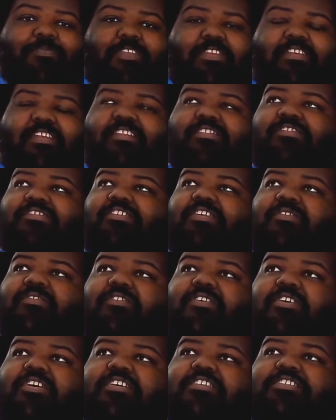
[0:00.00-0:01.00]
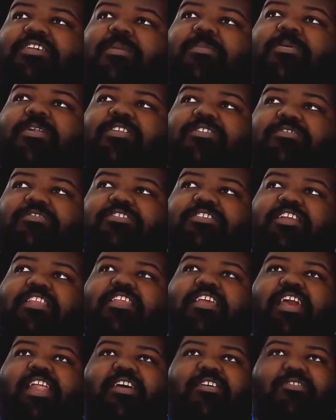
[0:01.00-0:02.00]
And so, of course, I'm going to do
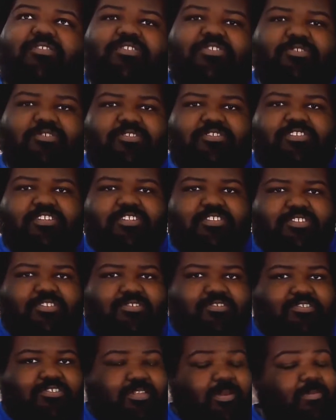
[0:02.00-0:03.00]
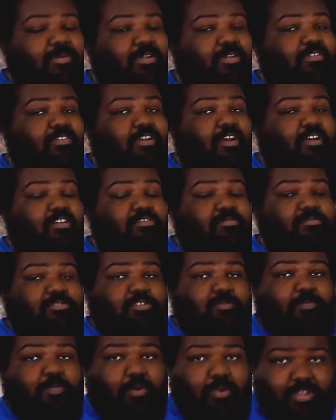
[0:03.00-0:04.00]
something I don't usually do, is I'm going to talk some
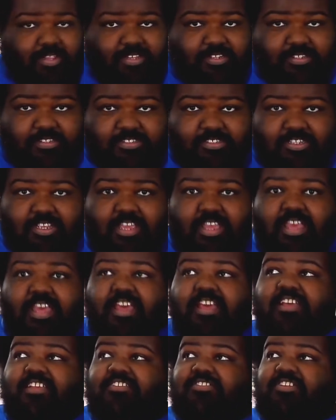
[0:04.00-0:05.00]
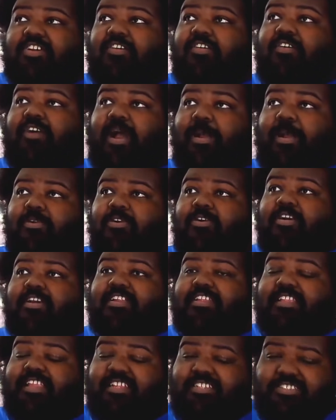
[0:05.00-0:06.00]
spoilers. So, going
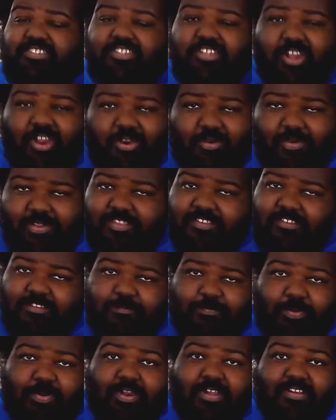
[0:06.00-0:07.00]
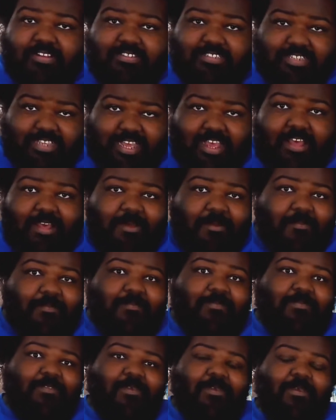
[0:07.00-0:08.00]
to let you know when the spoilers
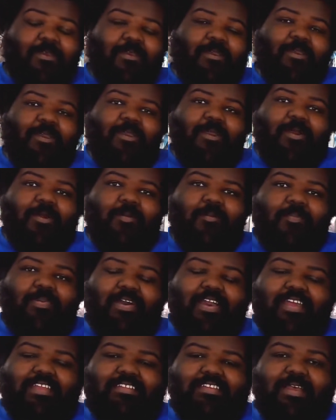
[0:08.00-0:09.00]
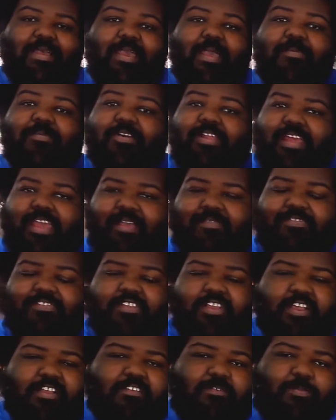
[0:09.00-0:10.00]
come, but I'm going to have to
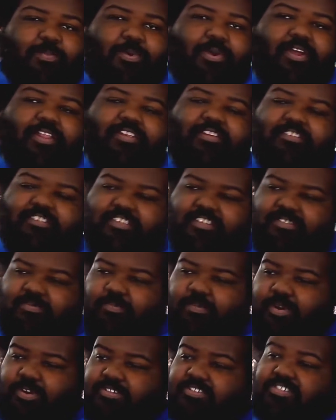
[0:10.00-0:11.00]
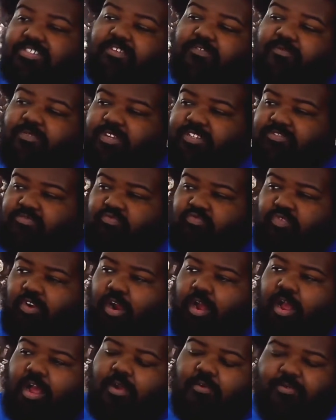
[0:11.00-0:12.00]
talk spoilers, because most of what's
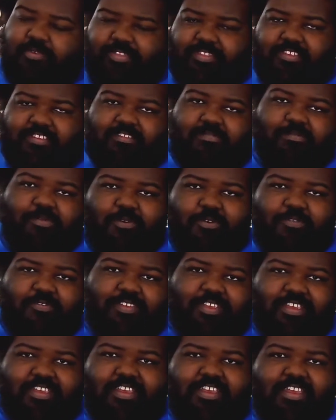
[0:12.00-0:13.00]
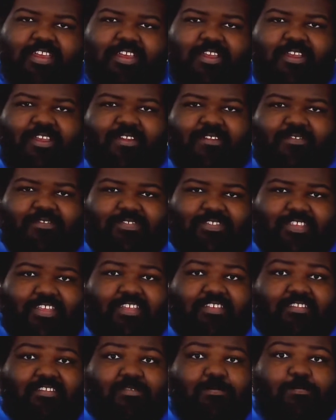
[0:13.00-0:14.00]
wrong with this movie
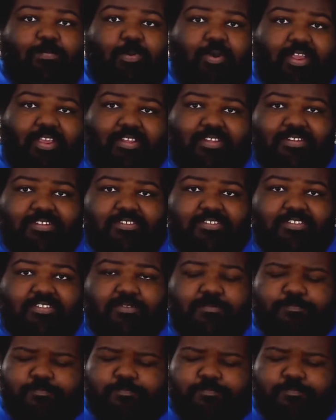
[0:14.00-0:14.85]
is spoilers.